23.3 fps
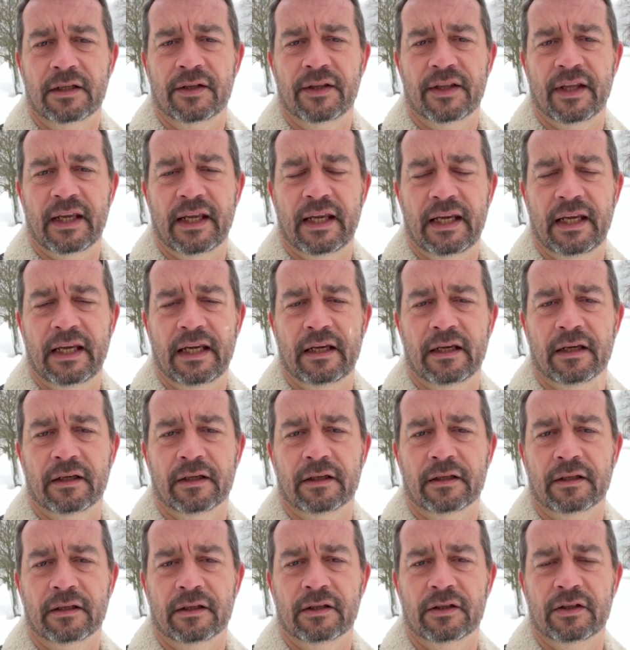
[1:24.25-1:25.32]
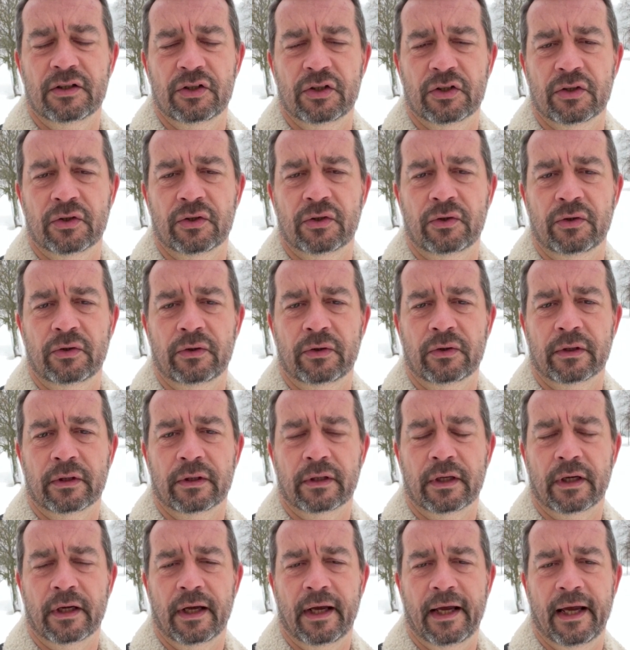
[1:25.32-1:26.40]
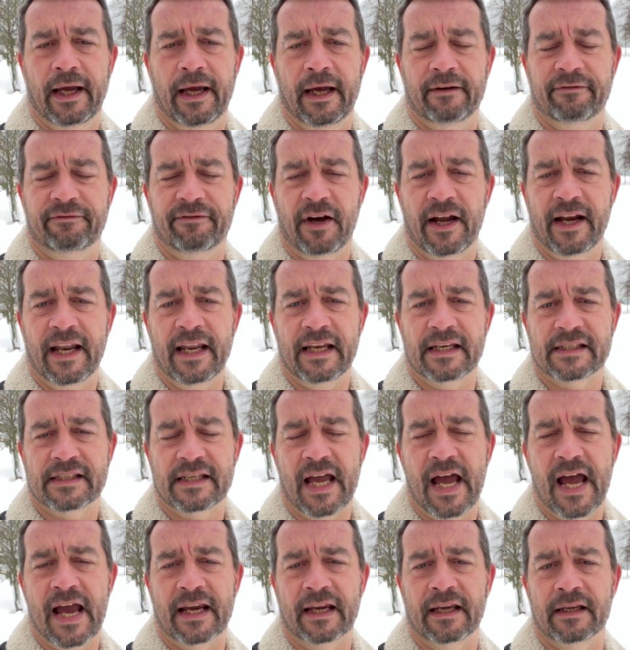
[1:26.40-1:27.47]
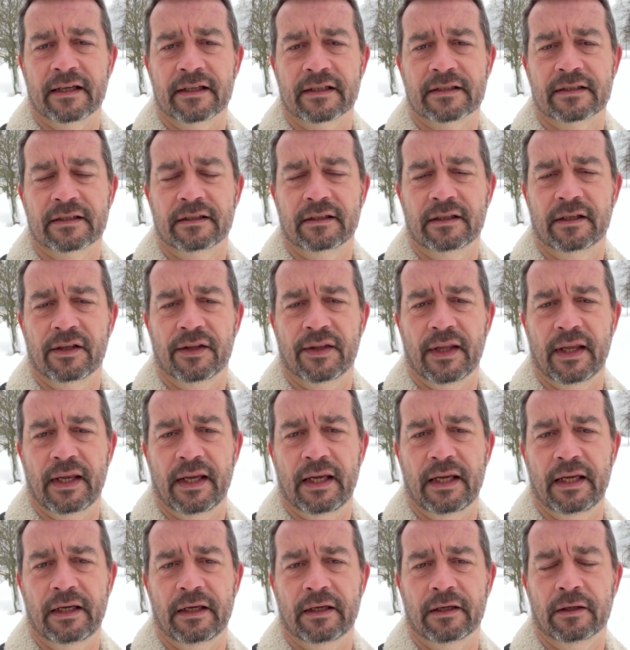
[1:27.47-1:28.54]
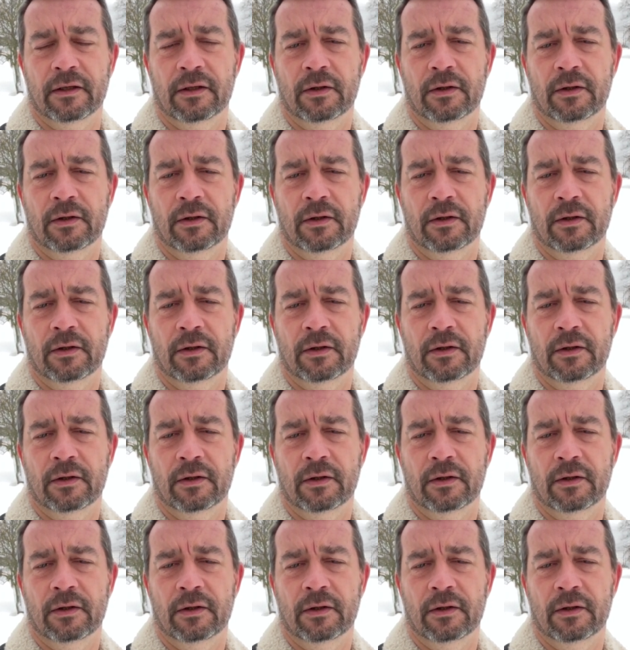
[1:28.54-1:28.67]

the new finance target, the